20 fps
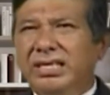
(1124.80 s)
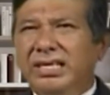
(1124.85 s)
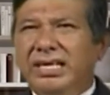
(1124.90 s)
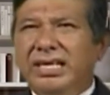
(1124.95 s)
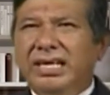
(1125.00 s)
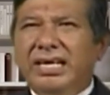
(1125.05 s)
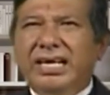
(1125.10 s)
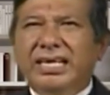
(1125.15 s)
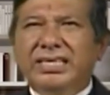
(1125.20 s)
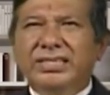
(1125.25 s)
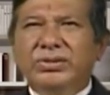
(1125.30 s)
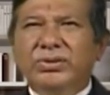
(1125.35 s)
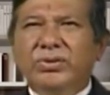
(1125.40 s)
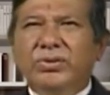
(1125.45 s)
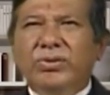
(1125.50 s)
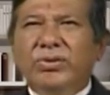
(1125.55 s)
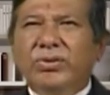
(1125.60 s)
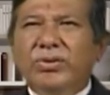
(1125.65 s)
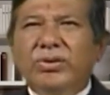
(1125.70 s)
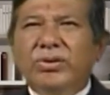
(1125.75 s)
as
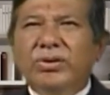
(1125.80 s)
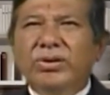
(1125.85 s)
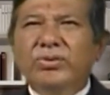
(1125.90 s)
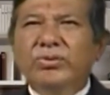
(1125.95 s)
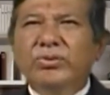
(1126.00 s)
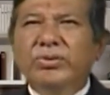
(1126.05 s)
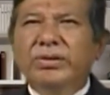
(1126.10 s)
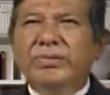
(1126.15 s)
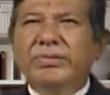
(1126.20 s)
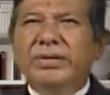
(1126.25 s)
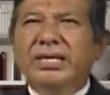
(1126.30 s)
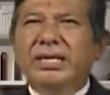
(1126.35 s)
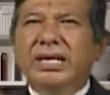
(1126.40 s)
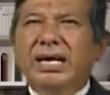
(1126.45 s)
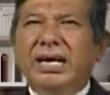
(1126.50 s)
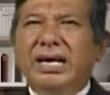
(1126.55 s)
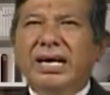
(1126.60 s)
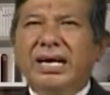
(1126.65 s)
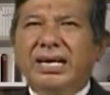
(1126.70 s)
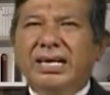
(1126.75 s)
all women
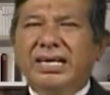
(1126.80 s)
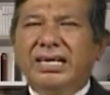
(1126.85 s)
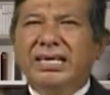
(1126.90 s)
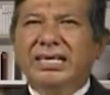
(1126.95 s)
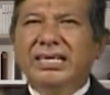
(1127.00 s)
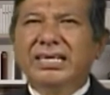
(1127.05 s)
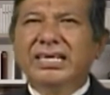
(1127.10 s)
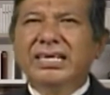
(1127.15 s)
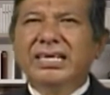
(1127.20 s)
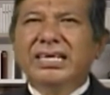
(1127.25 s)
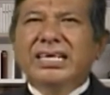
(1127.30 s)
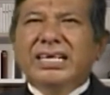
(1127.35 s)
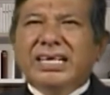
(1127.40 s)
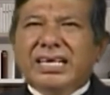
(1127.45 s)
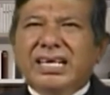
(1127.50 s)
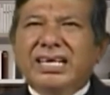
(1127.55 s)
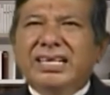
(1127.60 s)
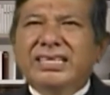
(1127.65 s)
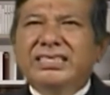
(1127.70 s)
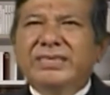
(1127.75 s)
are
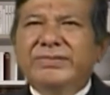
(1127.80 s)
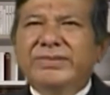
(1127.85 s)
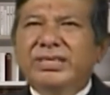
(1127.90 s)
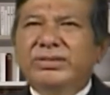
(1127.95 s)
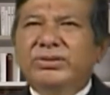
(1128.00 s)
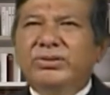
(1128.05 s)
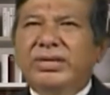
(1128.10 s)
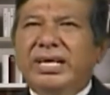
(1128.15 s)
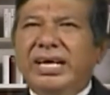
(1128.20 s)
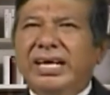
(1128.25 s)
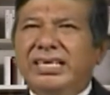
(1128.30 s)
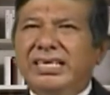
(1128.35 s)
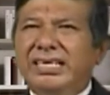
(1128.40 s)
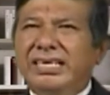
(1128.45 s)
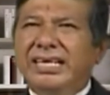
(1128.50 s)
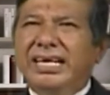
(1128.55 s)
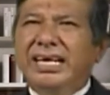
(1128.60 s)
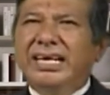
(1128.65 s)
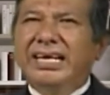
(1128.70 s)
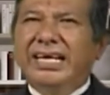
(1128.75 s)
eligible to get
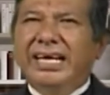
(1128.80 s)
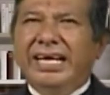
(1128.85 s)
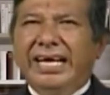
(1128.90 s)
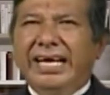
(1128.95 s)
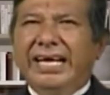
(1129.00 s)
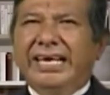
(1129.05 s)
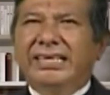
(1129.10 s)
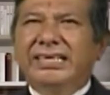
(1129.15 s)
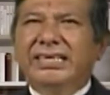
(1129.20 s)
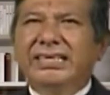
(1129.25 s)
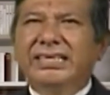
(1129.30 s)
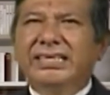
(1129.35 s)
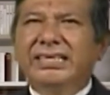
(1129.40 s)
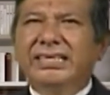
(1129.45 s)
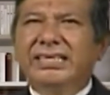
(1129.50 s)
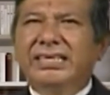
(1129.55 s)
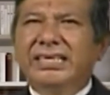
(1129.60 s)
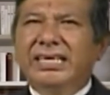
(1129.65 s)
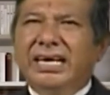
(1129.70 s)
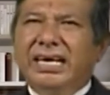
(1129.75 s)
legal aid
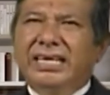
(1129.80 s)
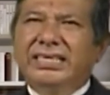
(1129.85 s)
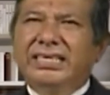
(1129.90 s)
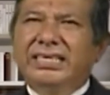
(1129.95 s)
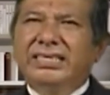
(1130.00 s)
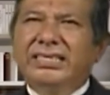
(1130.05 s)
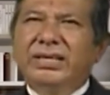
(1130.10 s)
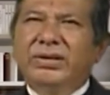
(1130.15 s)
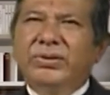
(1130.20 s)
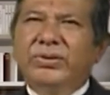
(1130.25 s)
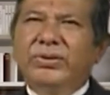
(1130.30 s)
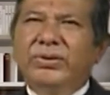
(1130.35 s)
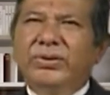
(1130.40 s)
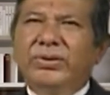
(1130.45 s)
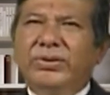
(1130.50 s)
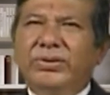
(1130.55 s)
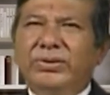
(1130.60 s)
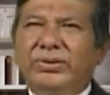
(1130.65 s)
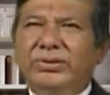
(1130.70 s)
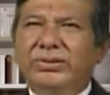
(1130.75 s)
under the
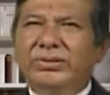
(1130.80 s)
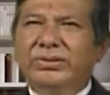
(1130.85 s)
law